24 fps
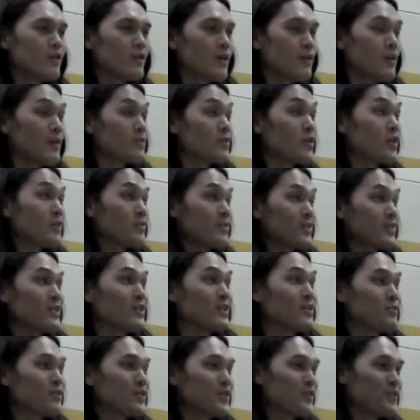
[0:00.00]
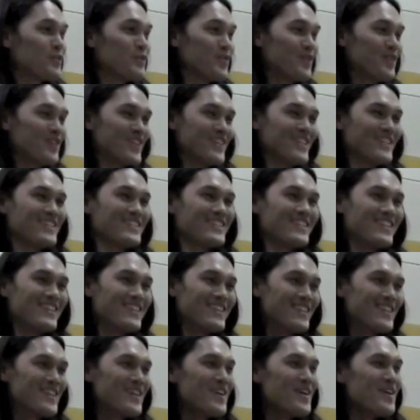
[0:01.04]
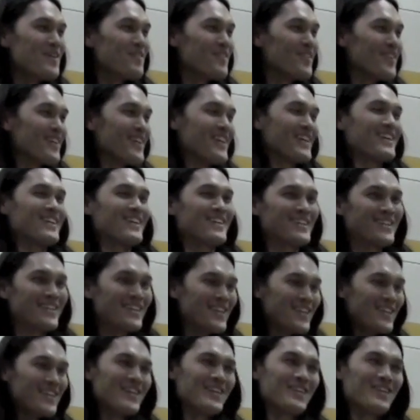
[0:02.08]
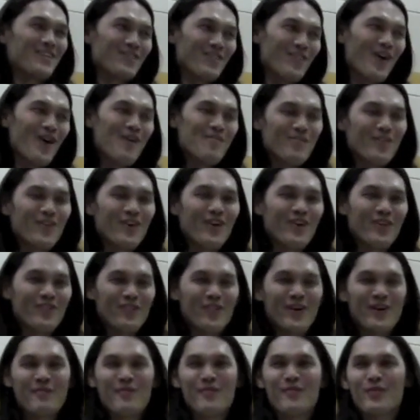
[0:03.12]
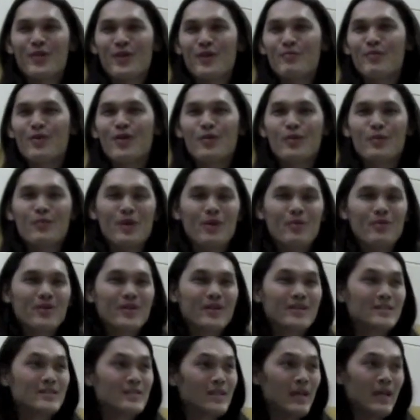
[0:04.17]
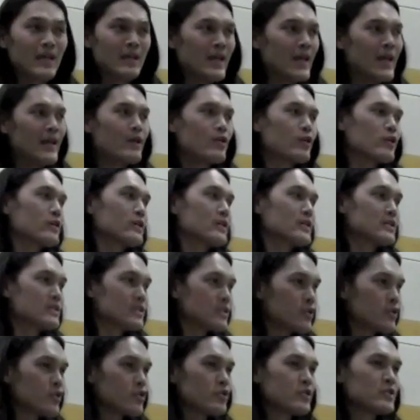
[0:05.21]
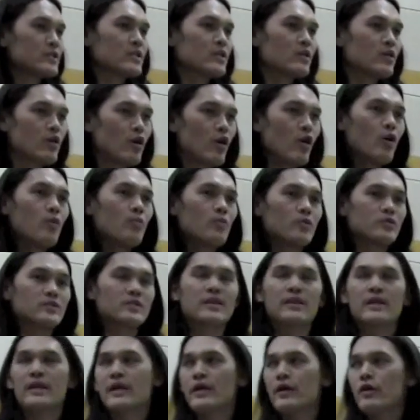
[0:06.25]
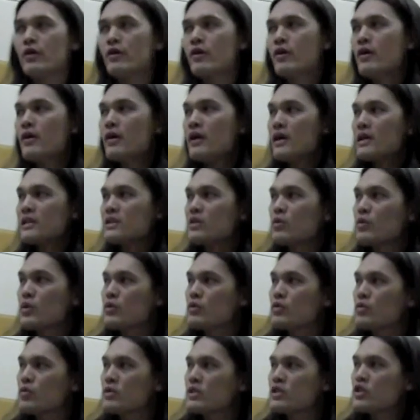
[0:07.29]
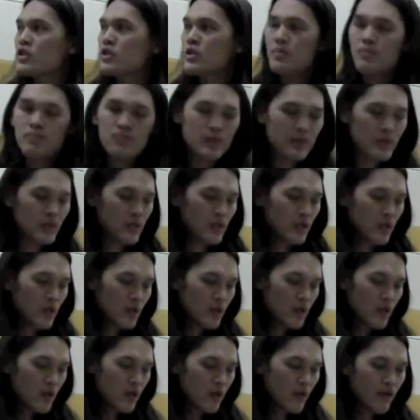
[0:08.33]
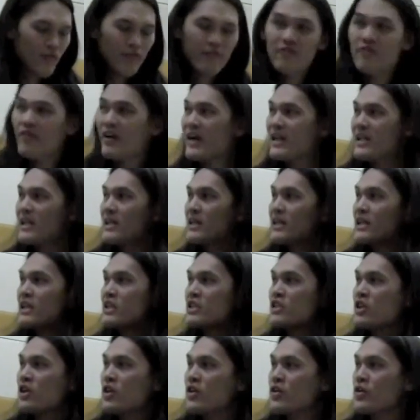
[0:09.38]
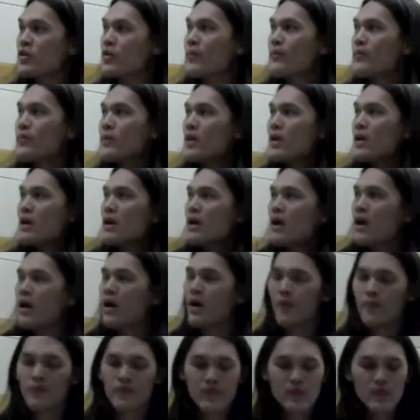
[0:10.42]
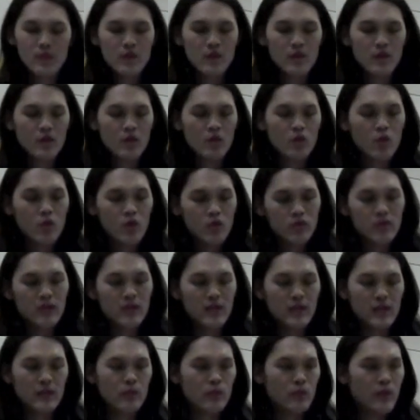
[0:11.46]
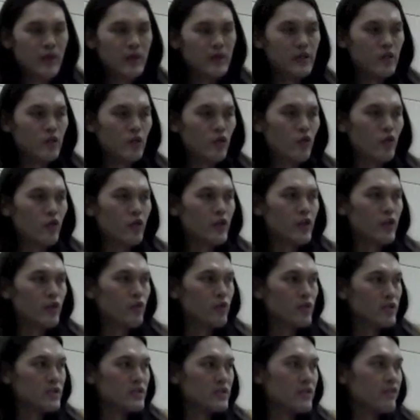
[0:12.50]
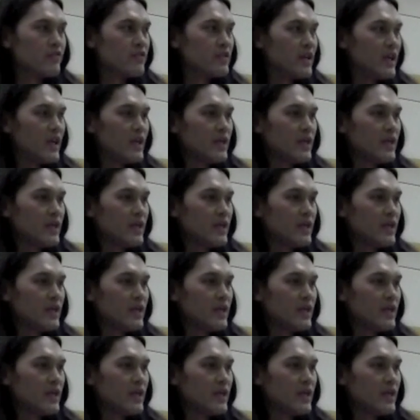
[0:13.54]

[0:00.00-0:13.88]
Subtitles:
I'm talking about the Liberty Republicans, but like the Ron Paul Republicans and anarchists, you're still almost there, and so we shouldn't be fighting each other. The quote that I read you earlier was of